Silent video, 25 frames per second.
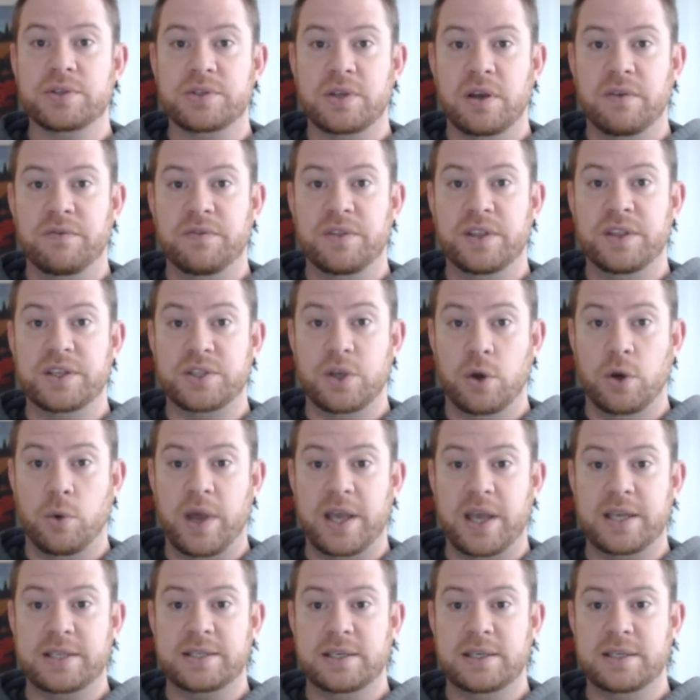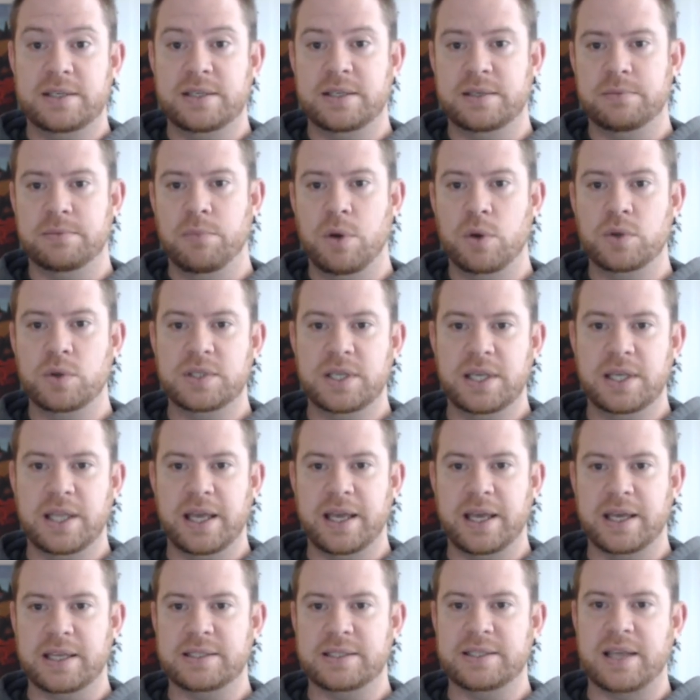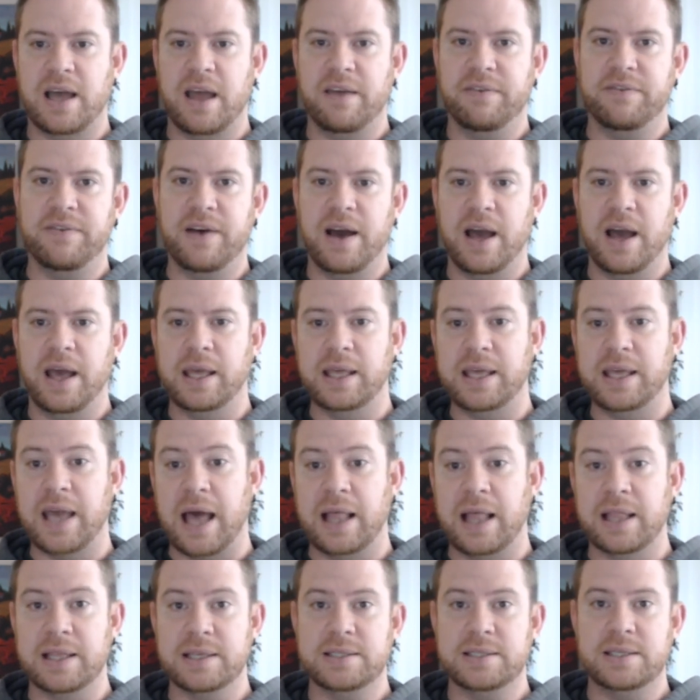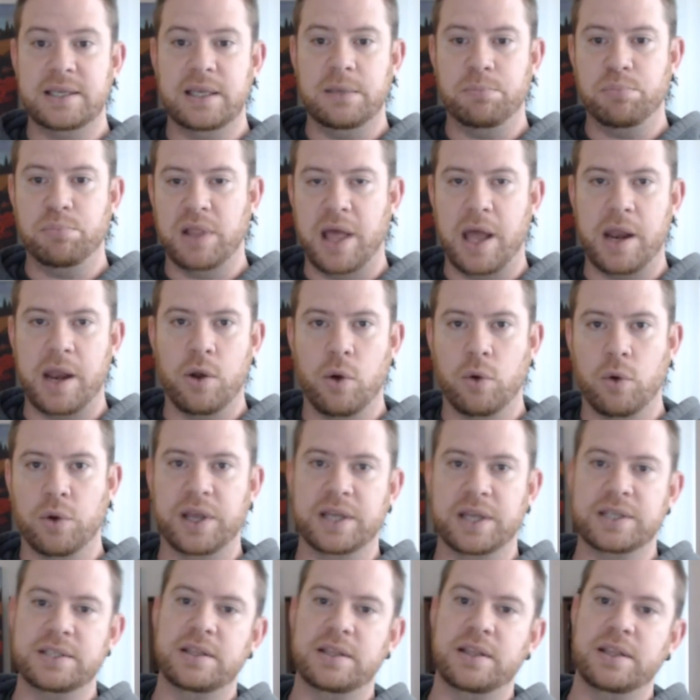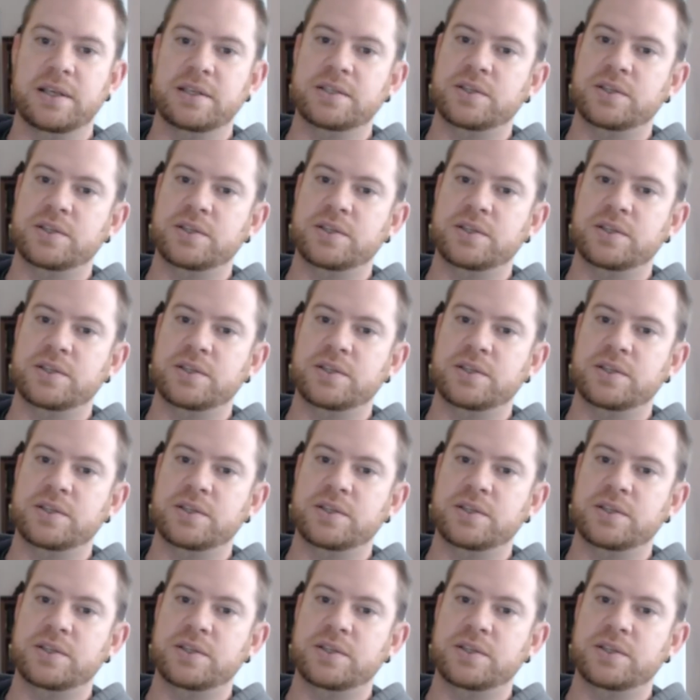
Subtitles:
of this oasis is mostly like a sci-fi galaxy planet-oriented thing.